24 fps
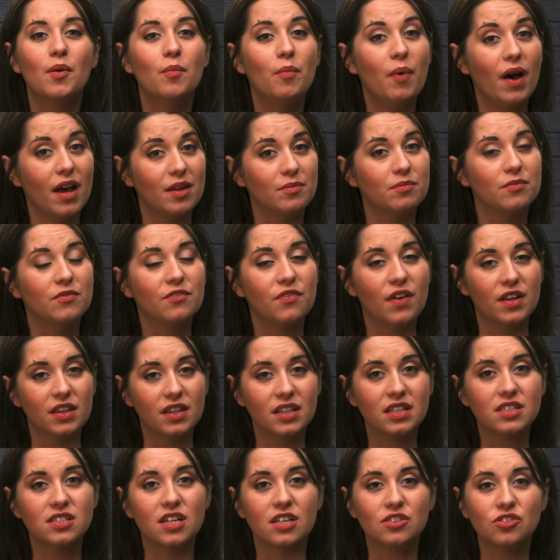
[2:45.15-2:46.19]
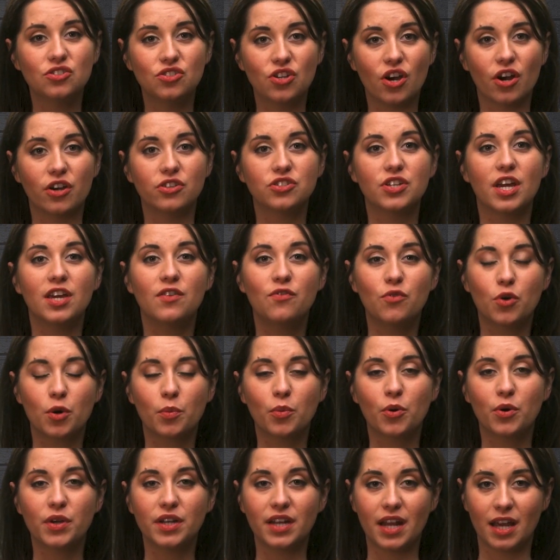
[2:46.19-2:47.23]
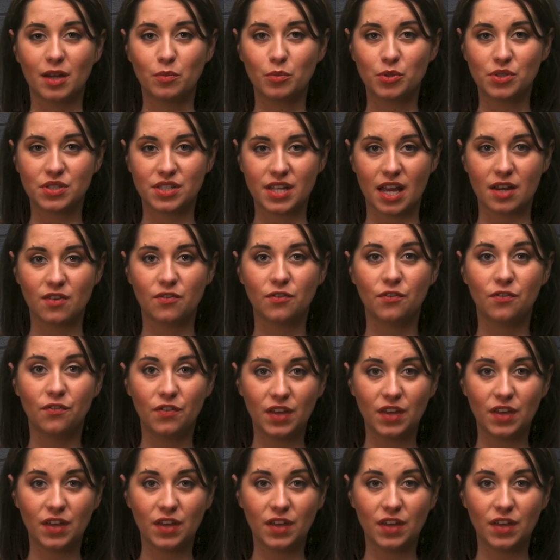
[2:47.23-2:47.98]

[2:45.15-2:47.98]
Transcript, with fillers: But Fundly does charge a four point nine percent